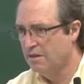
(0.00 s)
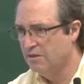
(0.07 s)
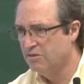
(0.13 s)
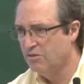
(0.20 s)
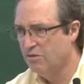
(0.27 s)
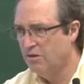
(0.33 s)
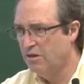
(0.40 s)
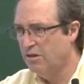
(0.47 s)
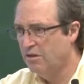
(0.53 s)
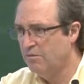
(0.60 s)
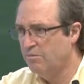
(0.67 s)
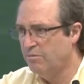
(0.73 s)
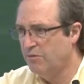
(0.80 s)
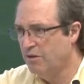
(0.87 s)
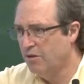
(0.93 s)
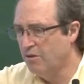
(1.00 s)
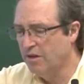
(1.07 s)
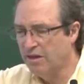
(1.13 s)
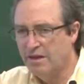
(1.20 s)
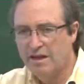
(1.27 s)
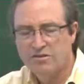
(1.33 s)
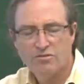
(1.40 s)
That's all I'm doing.
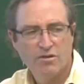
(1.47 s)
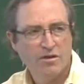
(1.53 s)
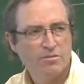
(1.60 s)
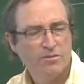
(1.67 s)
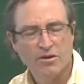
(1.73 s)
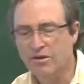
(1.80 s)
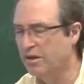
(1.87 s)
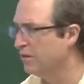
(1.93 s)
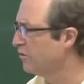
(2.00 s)
That's what I'm doing.